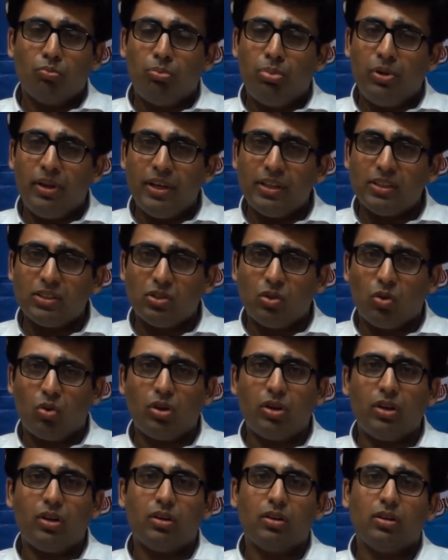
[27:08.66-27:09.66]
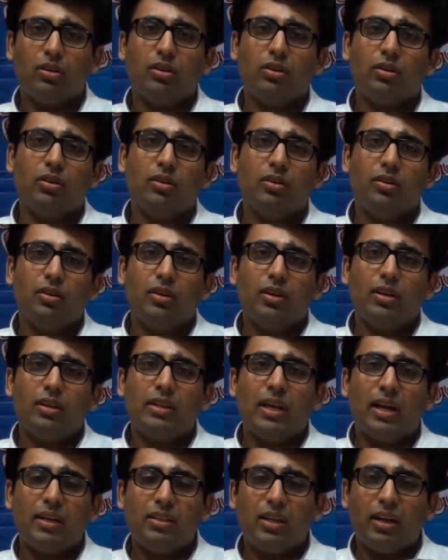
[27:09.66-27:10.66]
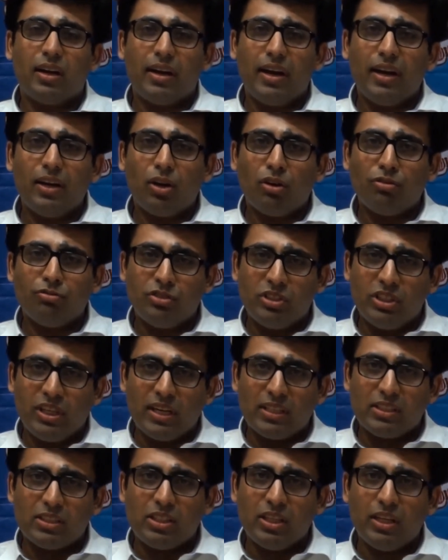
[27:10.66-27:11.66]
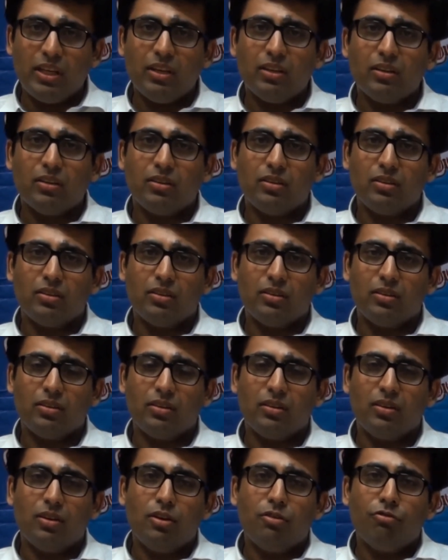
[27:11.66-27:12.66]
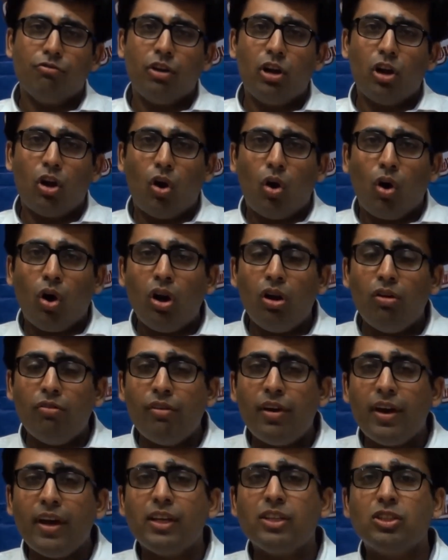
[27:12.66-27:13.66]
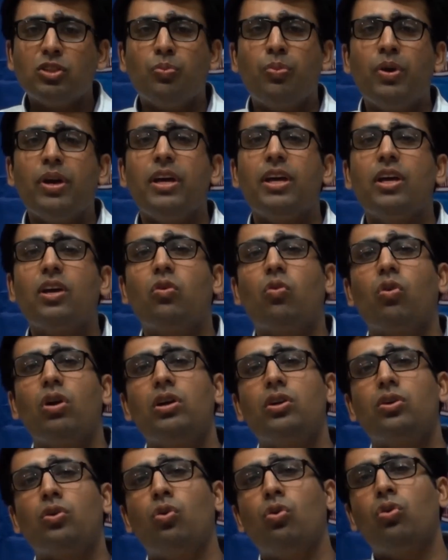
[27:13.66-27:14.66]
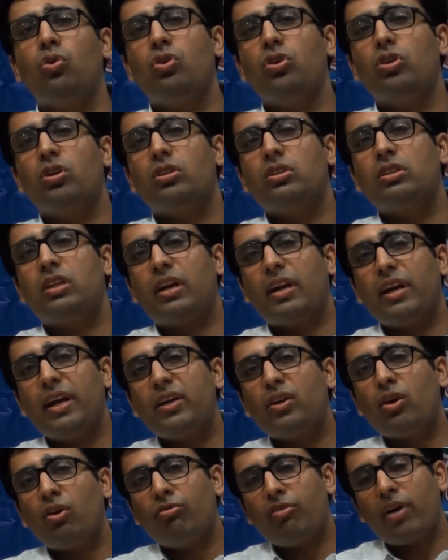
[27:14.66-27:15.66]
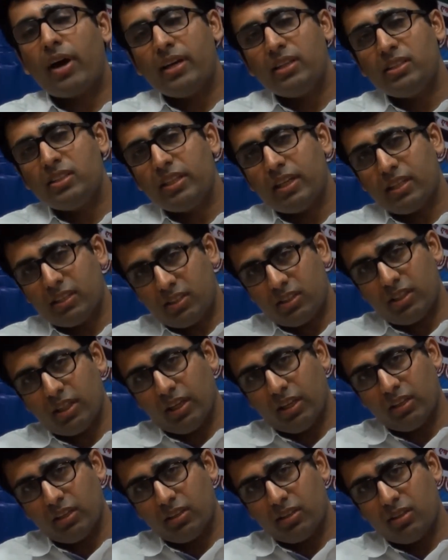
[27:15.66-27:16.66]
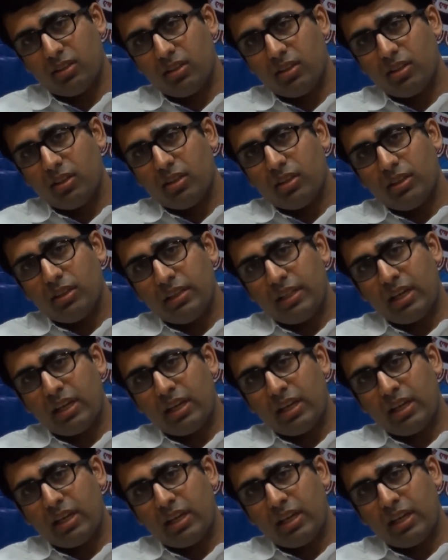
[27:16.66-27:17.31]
Please note that the rate of GST will always be equal to the rate of IGST.